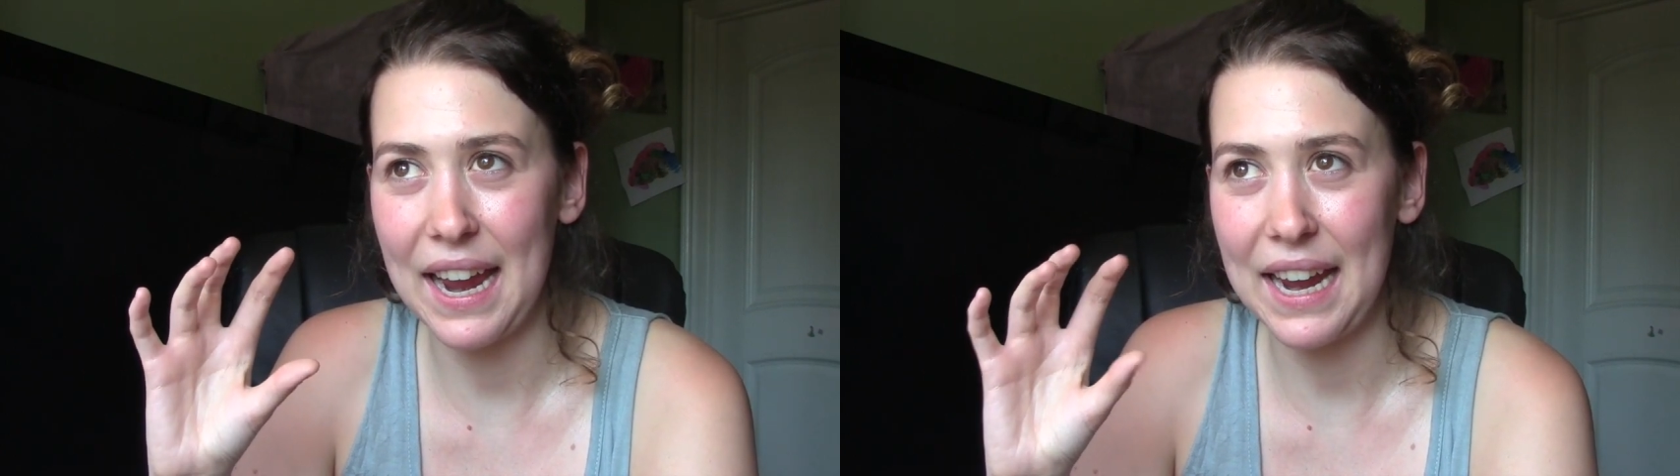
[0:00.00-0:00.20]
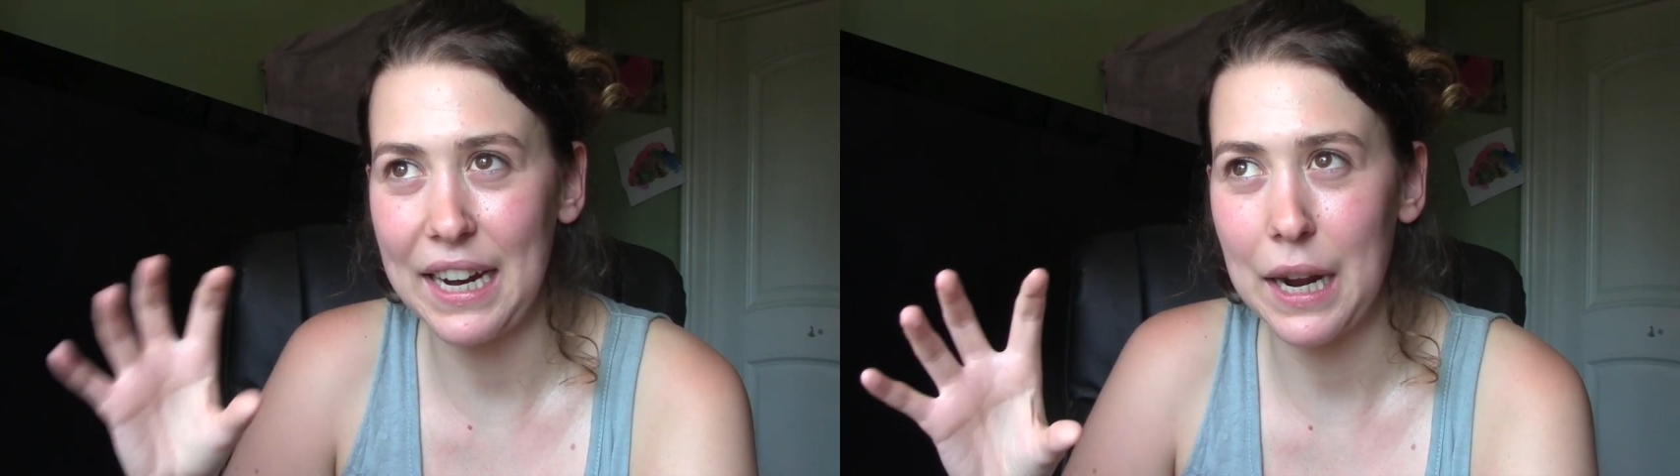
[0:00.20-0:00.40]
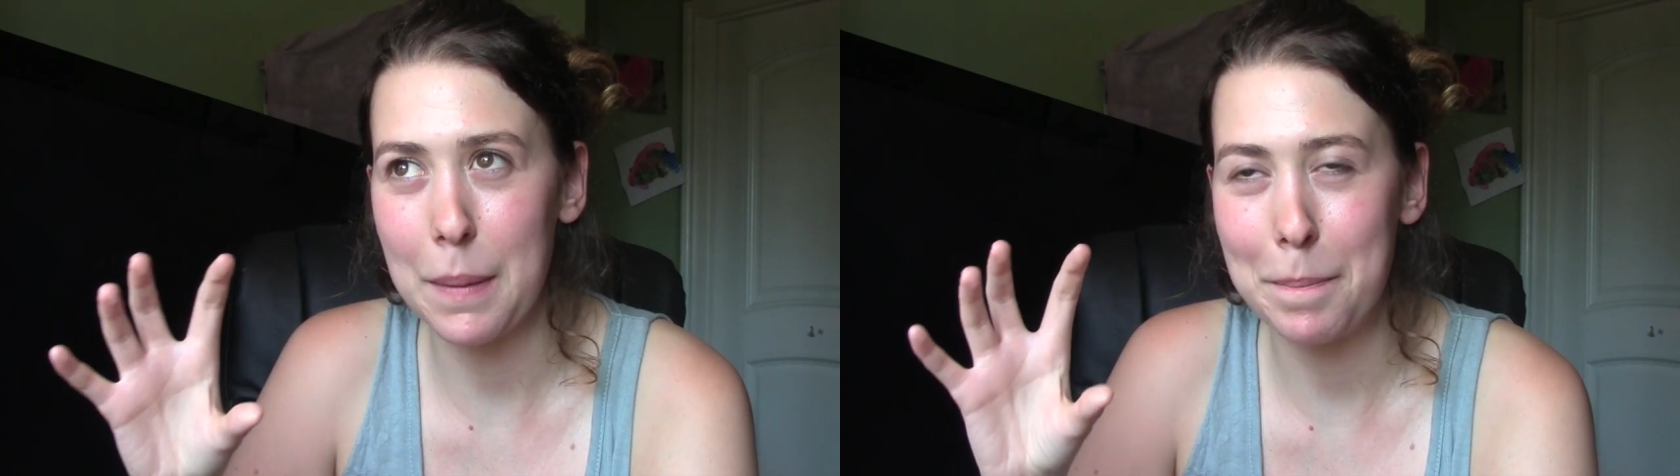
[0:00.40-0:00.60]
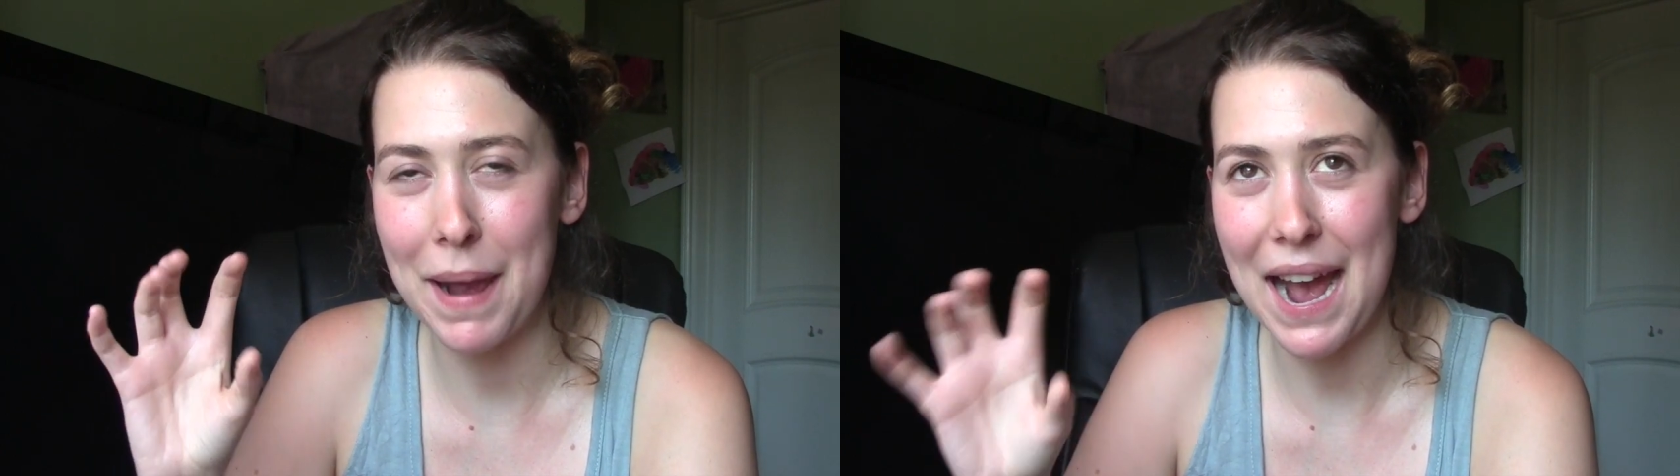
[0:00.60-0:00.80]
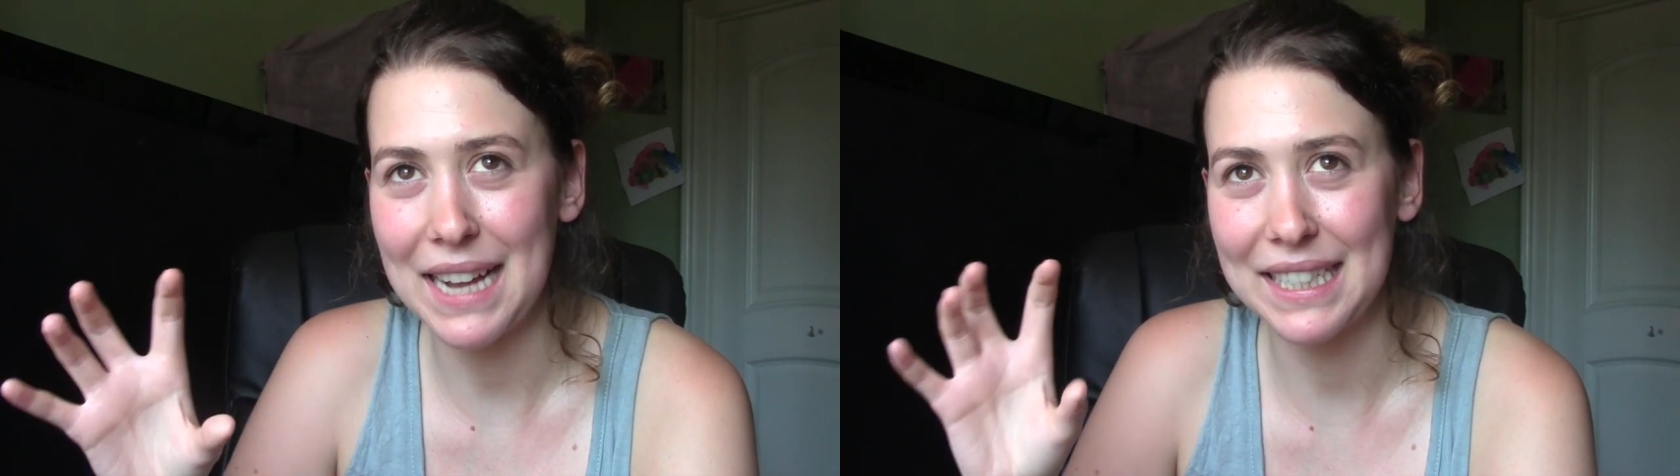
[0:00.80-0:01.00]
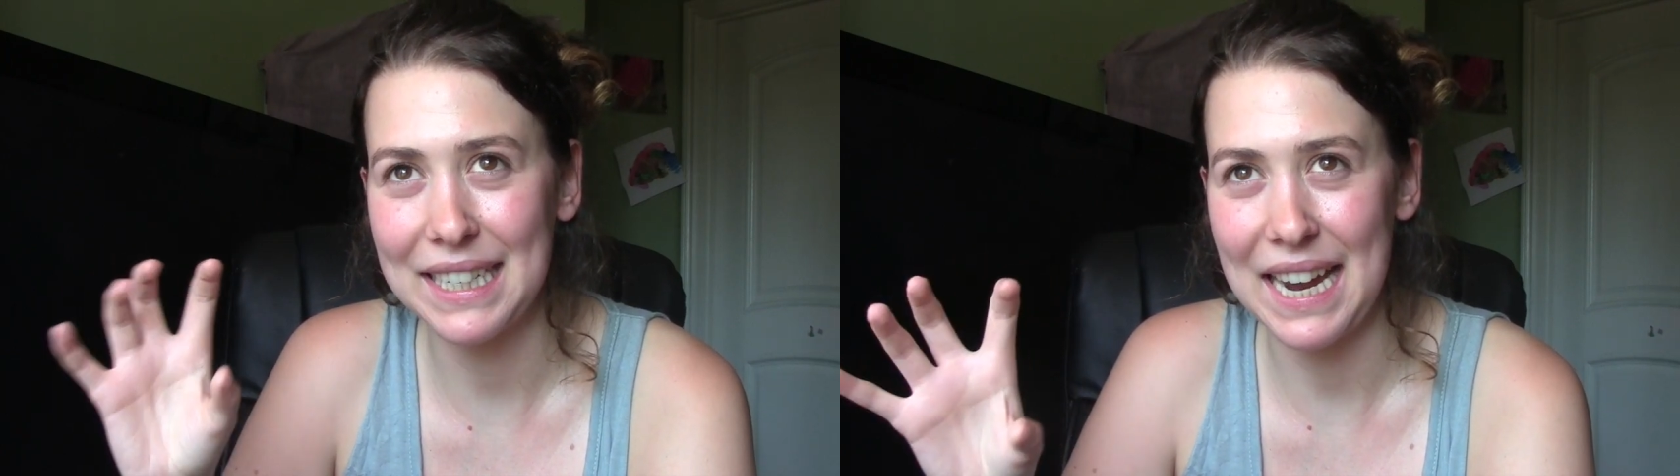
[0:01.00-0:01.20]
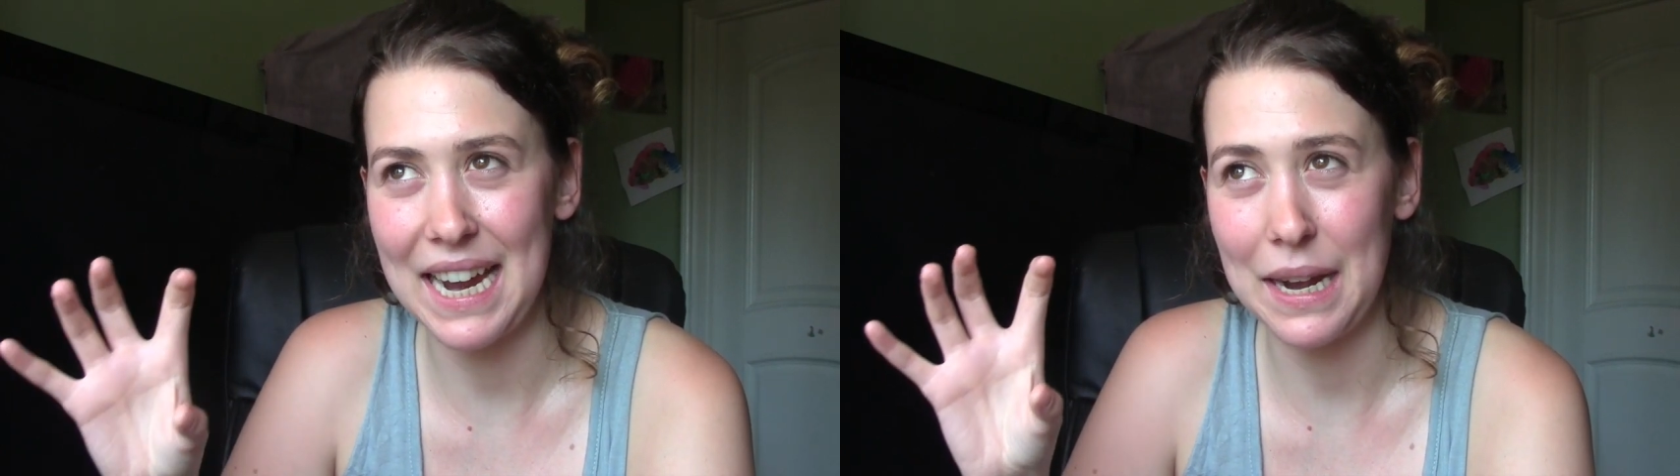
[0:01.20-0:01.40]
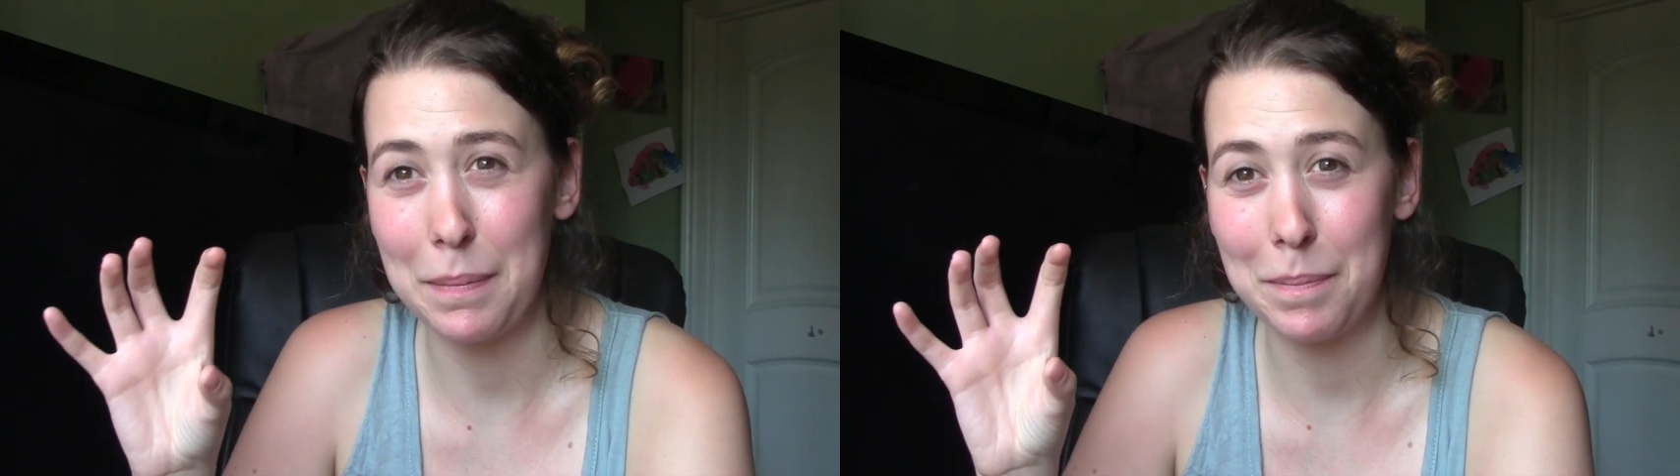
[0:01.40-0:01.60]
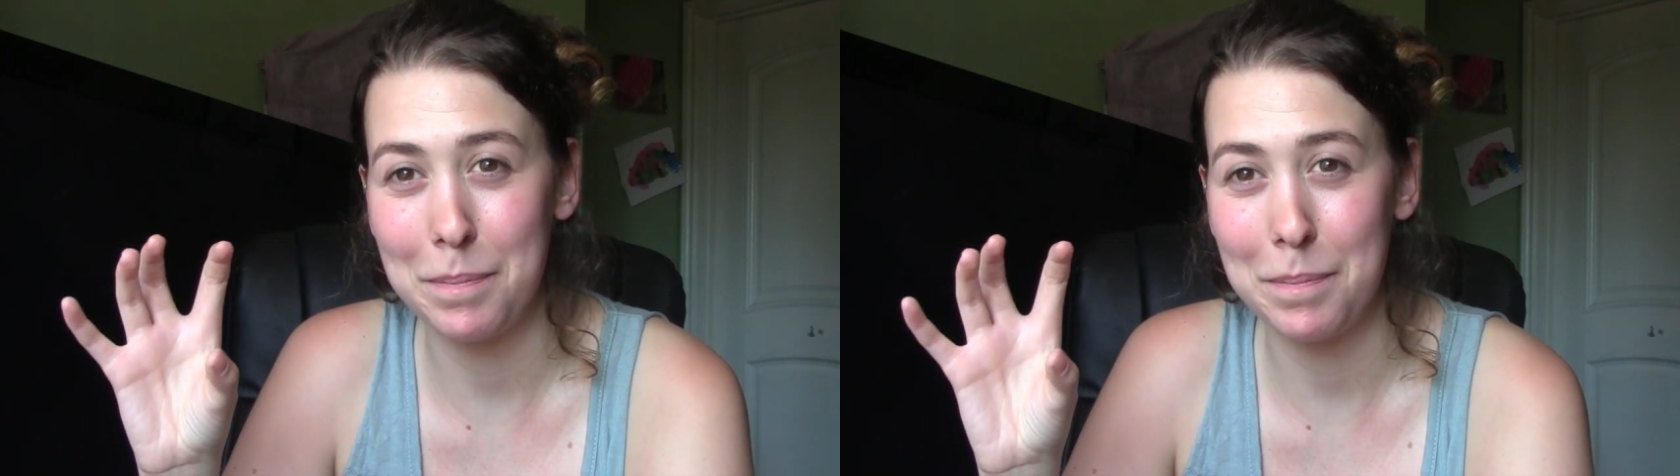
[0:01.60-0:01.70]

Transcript: incapacitated